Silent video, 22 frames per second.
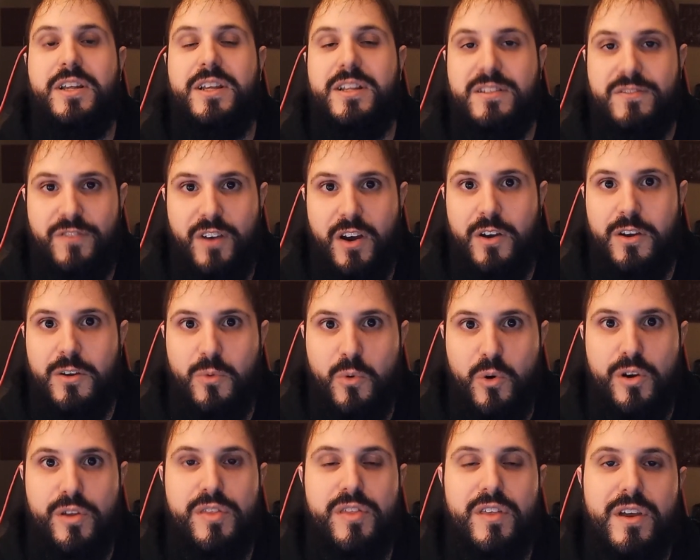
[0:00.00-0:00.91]
It's very
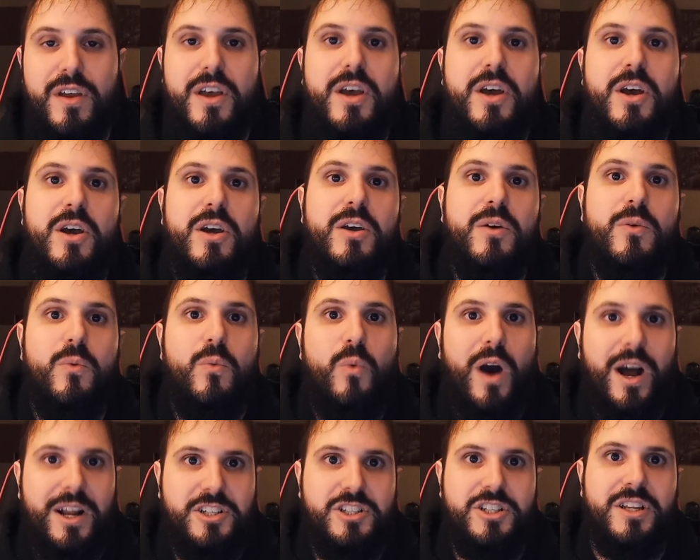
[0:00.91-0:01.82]
worth
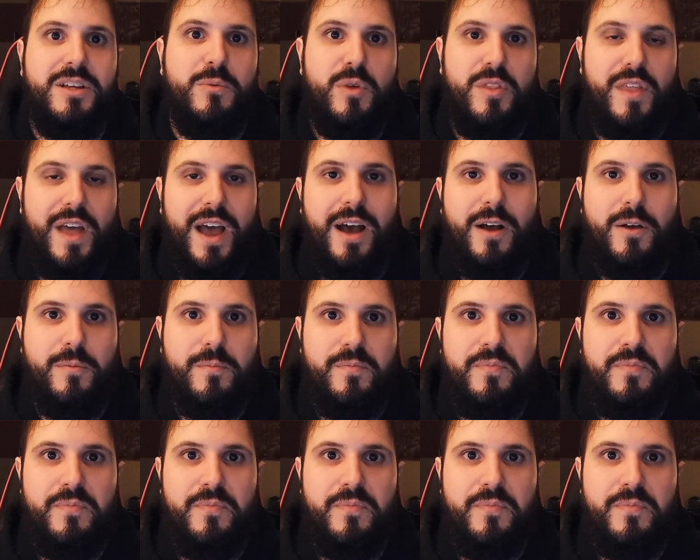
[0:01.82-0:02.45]
watching without